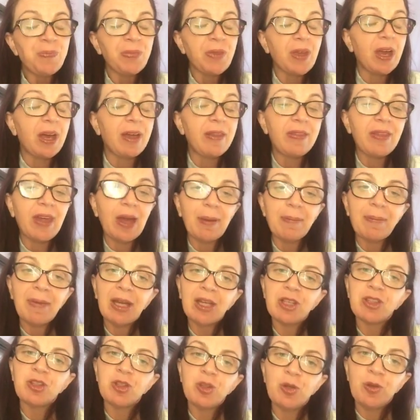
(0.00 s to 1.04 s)
And that
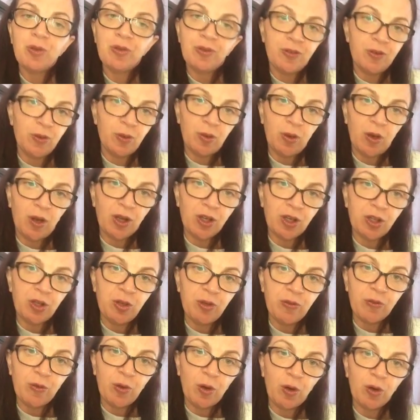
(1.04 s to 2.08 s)
makes you feel like
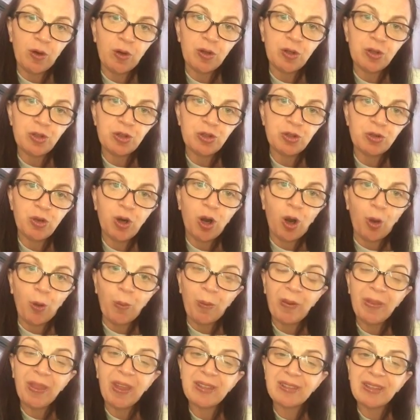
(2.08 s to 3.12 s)
you've got control,
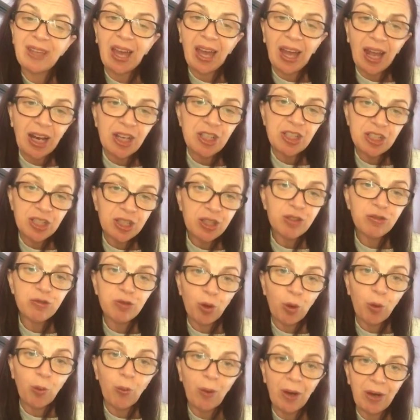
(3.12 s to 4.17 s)
but that's actually the
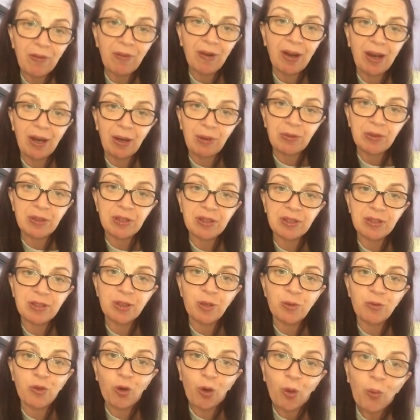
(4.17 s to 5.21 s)
wrong way round. That's
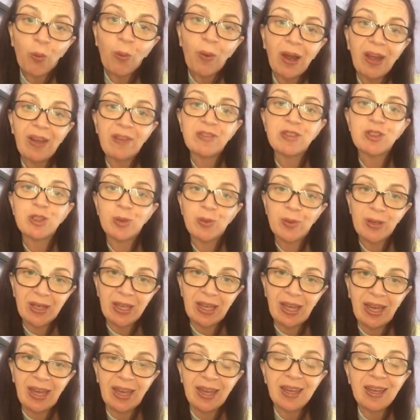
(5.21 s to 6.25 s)
the wrong way of doing
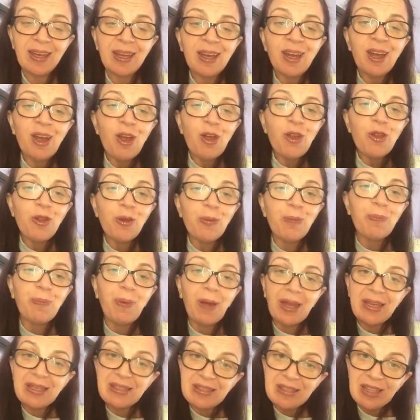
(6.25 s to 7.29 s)
it. The
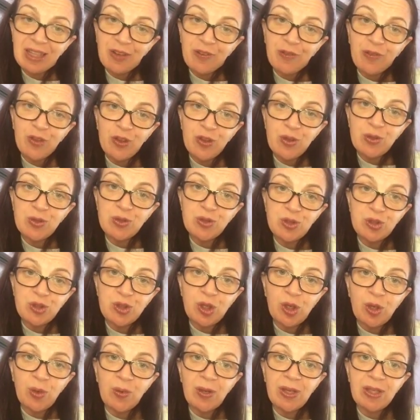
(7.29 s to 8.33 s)
best thing for you to
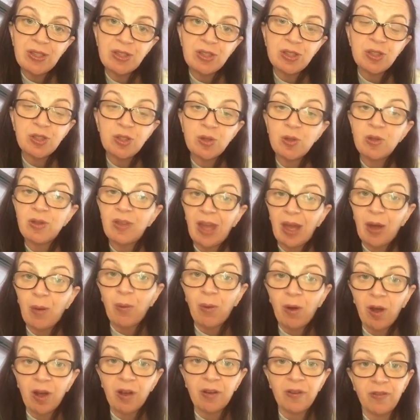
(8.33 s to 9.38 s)
do is to do their
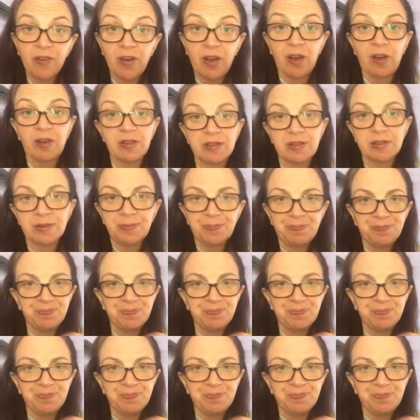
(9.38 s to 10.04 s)
work first.